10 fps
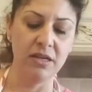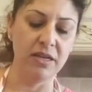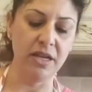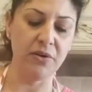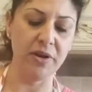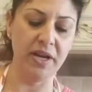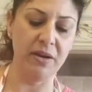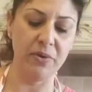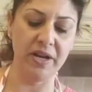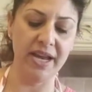ingredient
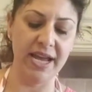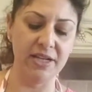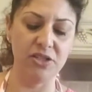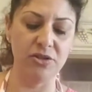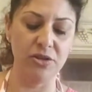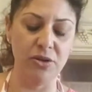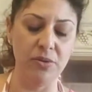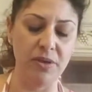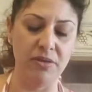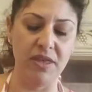we're going to add to
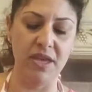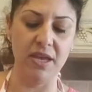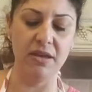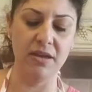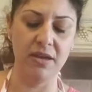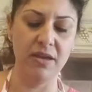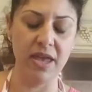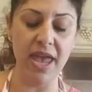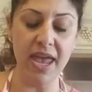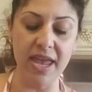the
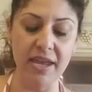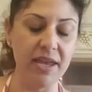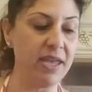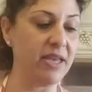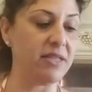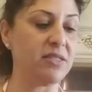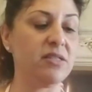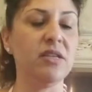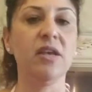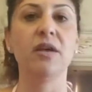egg is
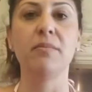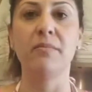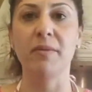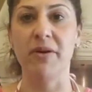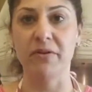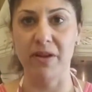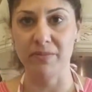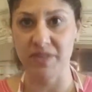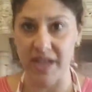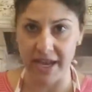my
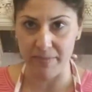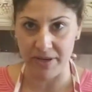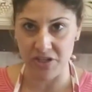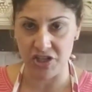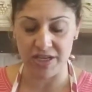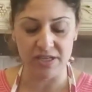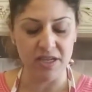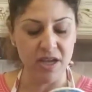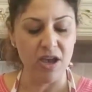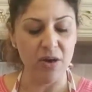breadcrumbs that I had mentioned.
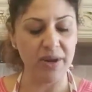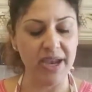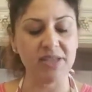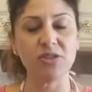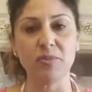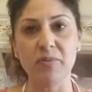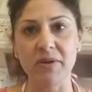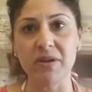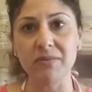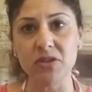Okay, so the
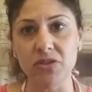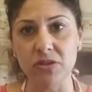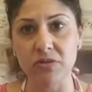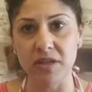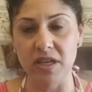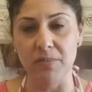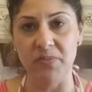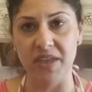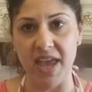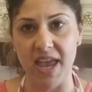breadcrumbs do keep
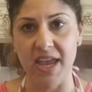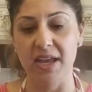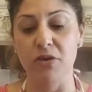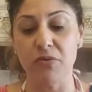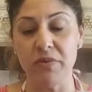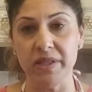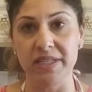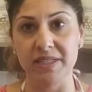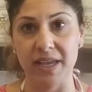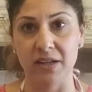the egg really
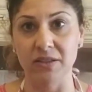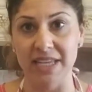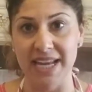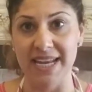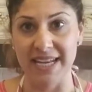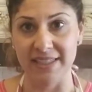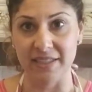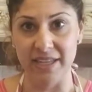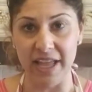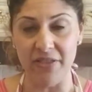settled in
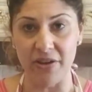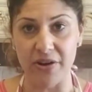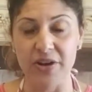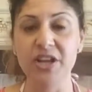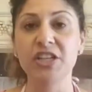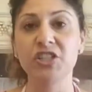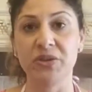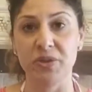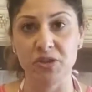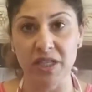nicely together. So you
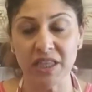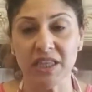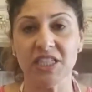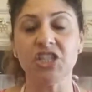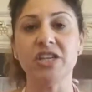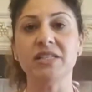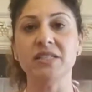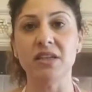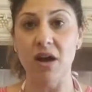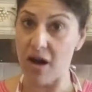have this
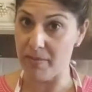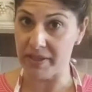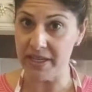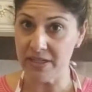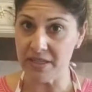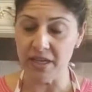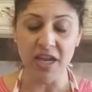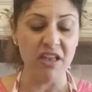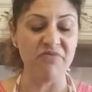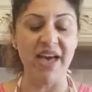delicious omelet
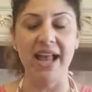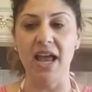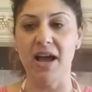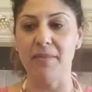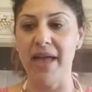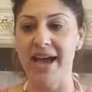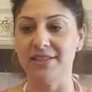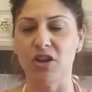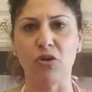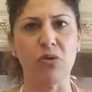that
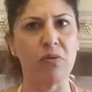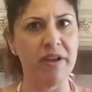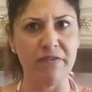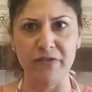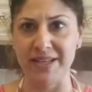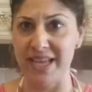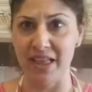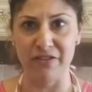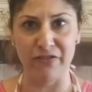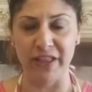has a great
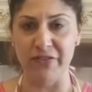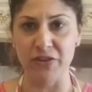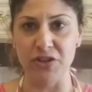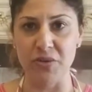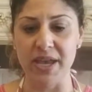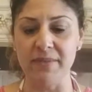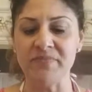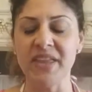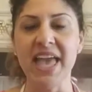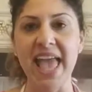Italian flavor to it,
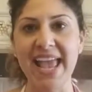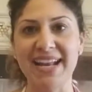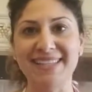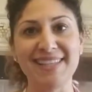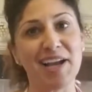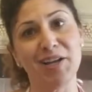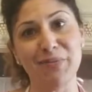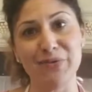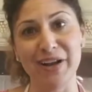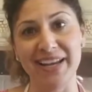and it's not going to
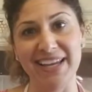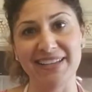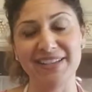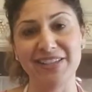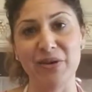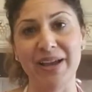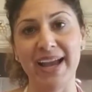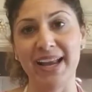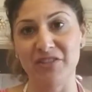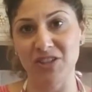be runny. So it
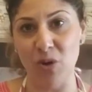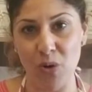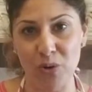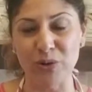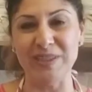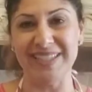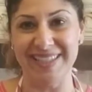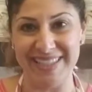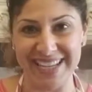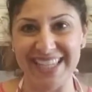kind of just holds and
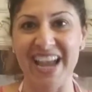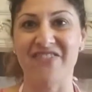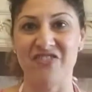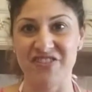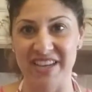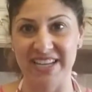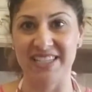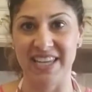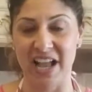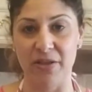sticks everything
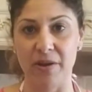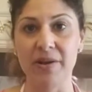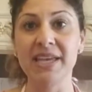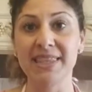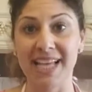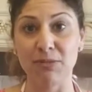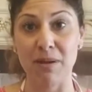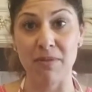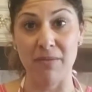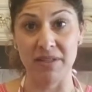together. That's my
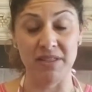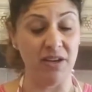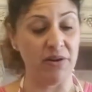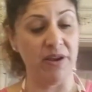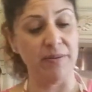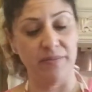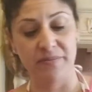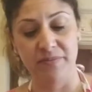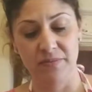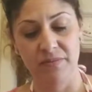mama's secret.
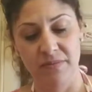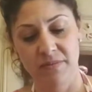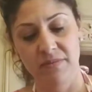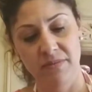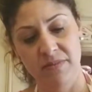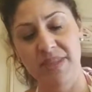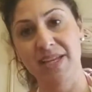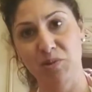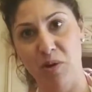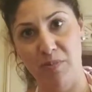
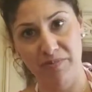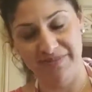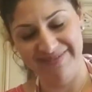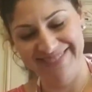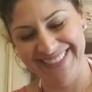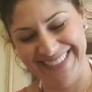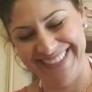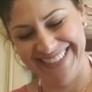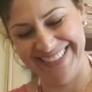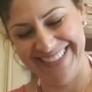Thanks, Mom.
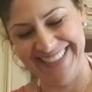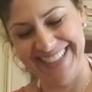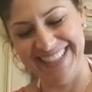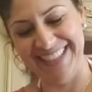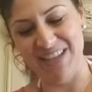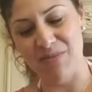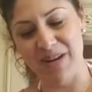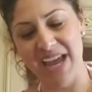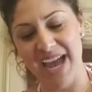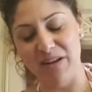So I'm
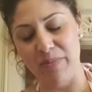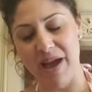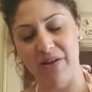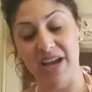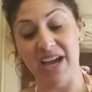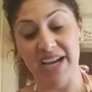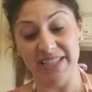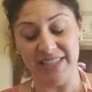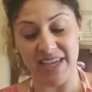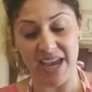going to add about,
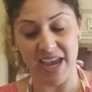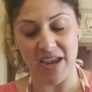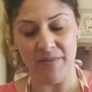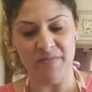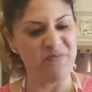I'd say,